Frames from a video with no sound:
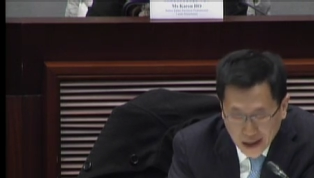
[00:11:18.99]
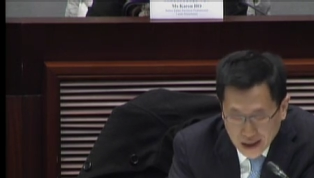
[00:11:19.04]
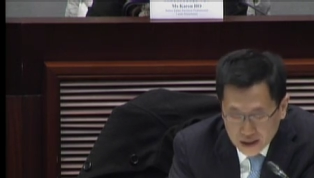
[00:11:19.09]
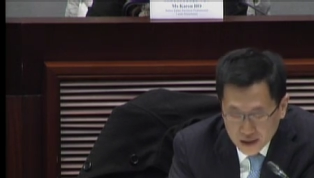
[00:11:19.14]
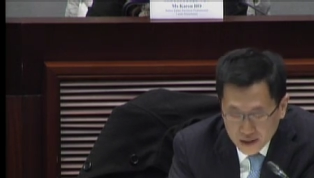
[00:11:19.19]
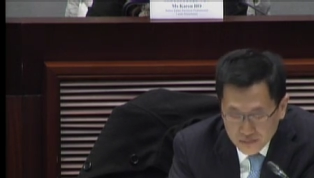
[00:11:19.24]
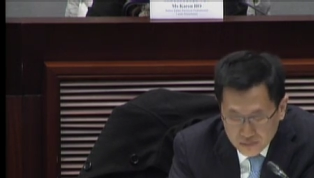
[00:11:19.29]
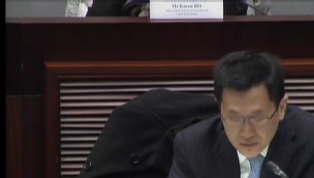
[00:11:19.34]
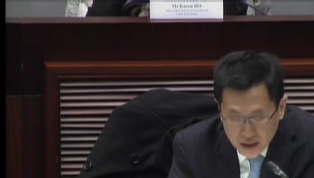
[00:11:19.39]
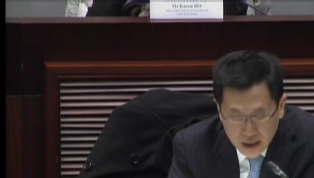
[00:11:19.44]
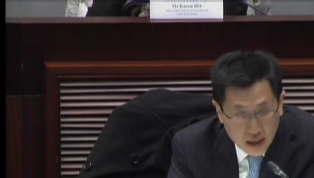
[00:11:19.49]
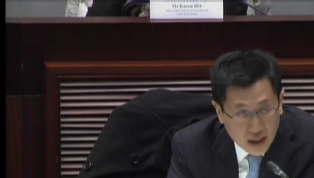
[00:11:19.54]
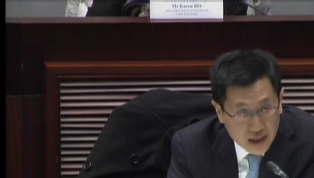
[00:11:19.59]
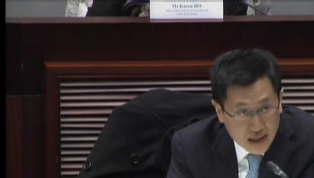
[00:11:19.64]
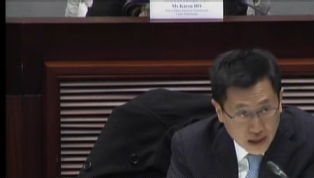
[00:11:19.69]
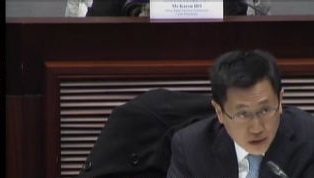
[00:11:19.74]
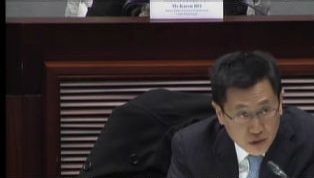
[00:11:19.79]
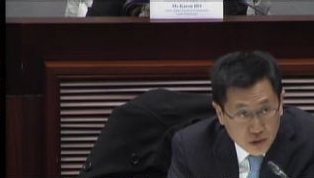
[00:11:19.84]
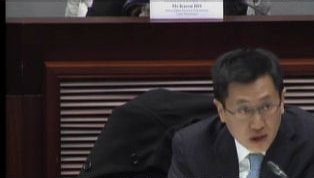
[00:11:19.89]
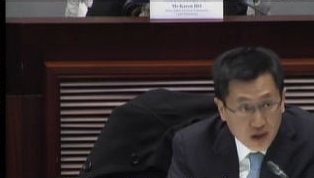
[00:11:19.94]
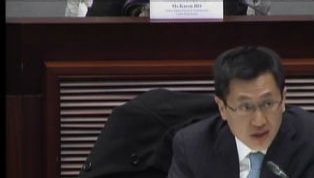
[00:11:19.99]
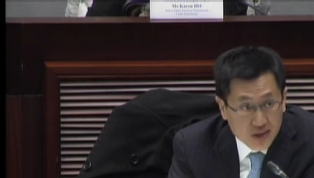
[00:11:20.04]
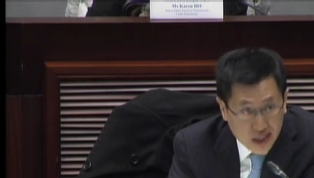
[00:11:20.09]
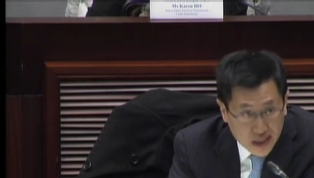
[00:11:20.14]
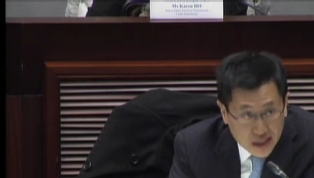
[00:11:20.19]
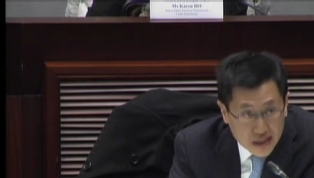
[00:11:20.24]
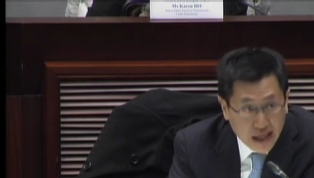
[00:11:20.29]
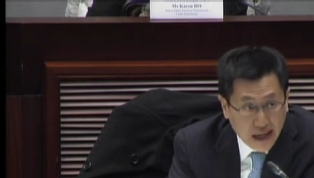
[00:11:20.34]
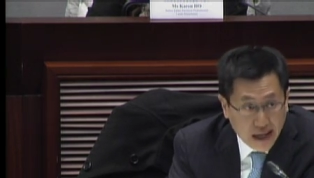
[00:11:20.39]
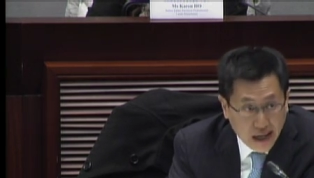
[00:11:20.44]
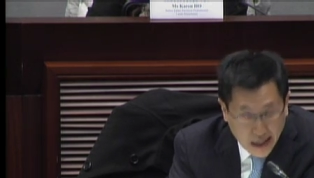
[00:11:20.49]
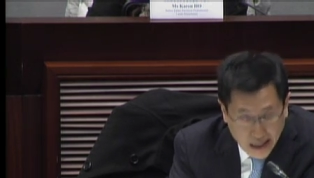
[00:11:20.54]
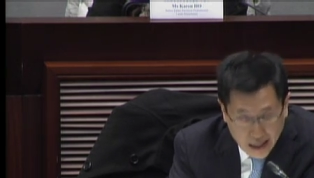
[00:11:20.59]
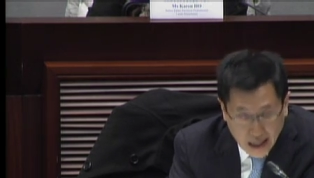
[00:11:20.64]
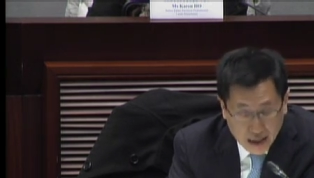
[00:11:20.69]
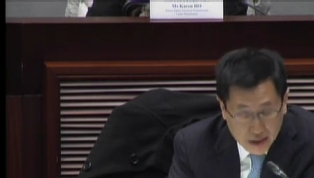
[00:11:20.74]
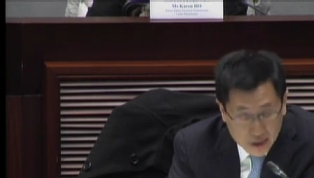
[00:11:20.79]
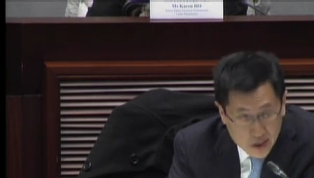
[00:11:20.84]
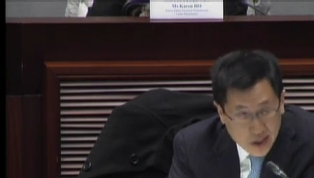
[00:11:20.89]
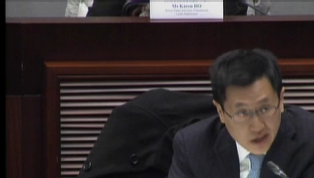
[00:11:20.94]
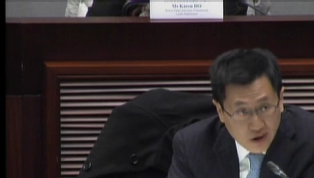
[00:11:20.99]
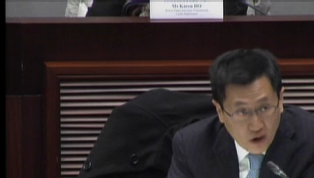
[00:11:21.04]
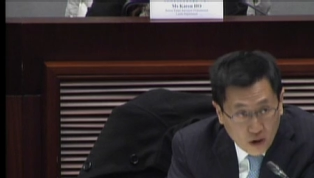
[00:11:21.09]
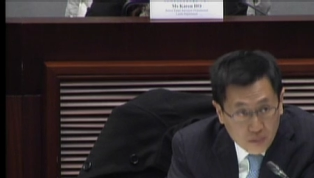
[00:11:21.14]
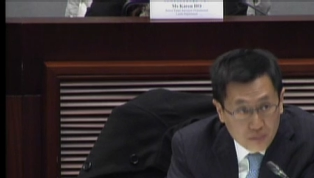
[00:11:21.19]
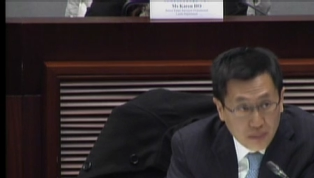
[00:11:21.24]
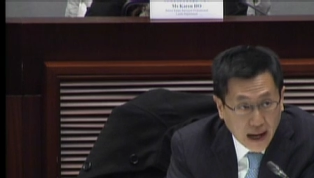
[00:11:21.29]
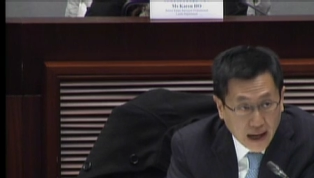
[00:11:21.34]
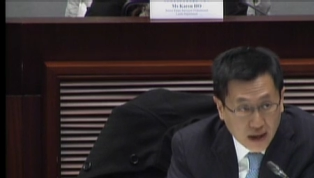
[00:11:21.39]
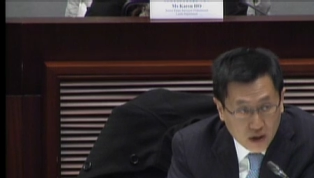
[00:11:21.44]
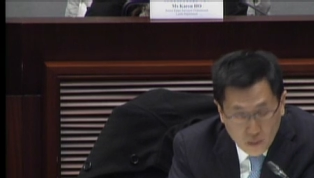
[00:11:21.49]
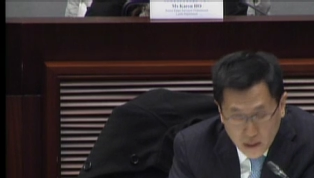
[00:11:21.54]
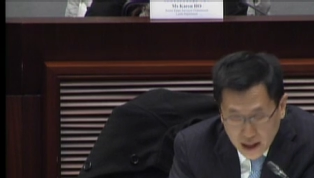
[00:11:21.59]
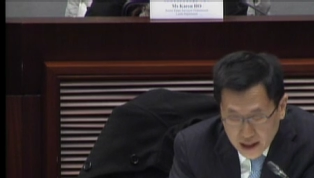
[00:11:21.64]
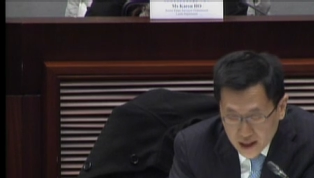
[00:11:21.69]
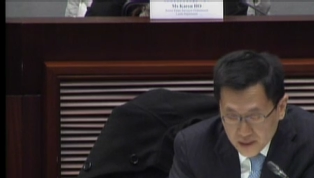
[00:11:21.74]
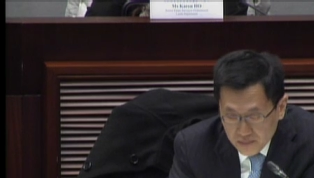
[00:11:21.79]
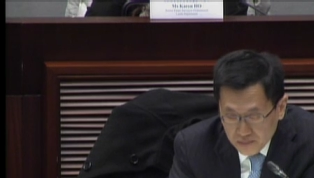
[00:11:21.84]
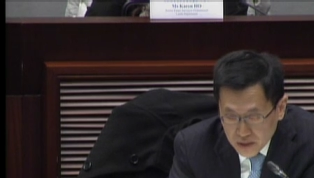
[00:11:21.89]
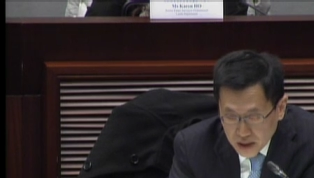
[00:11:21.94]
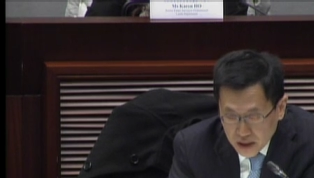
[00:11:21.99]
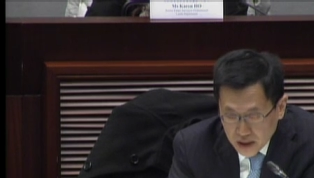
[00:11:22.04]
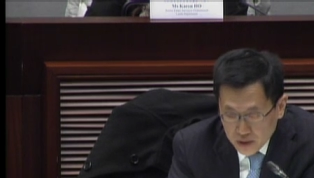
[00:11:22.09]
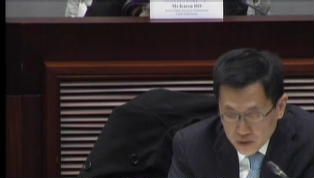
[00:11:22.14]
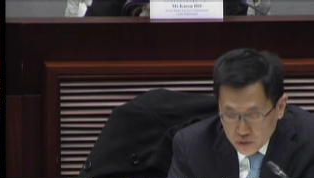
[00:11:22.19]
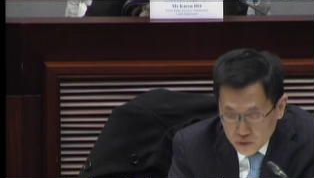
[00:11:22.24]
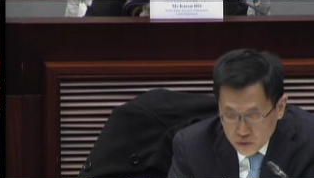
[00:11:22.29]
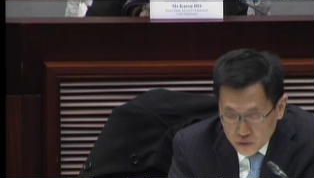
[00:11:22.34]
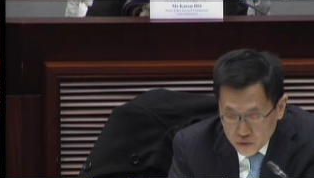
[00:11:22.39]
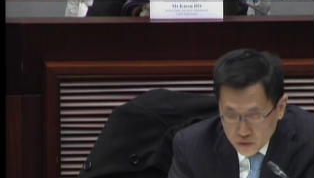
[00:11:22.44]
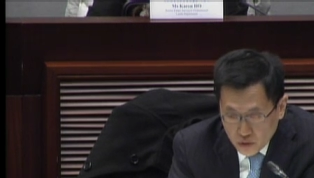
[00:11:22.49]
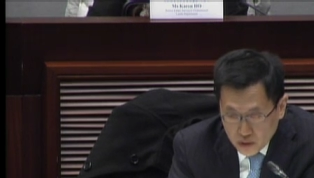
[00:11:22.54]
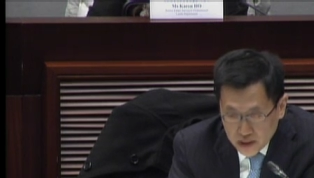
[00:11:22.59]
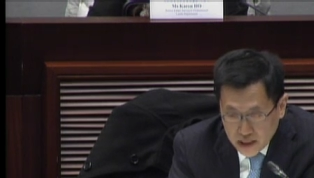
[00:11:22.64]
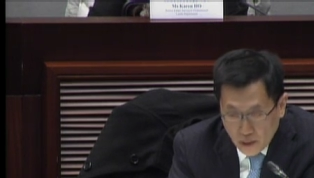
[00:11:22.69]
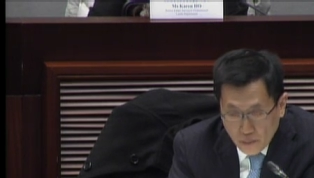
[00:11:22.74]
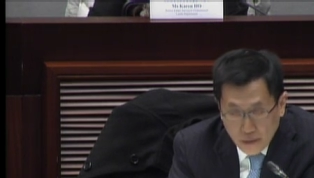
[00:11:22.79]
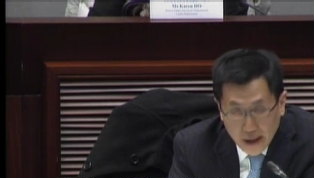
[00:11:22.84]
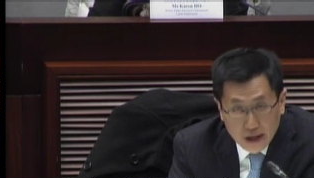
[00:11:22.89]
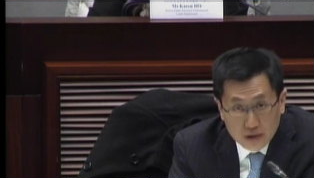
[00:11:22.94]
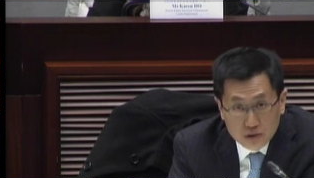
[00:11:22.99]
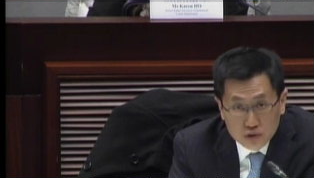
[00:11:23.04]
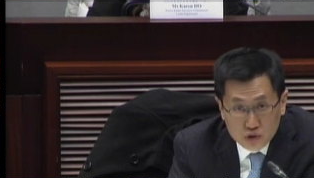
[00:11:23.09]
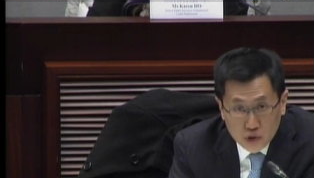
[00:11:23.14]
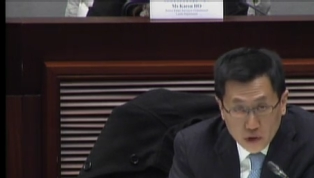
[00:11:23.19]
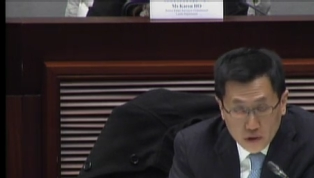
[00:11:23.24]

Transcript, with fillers: put in place a new administrative arrangement.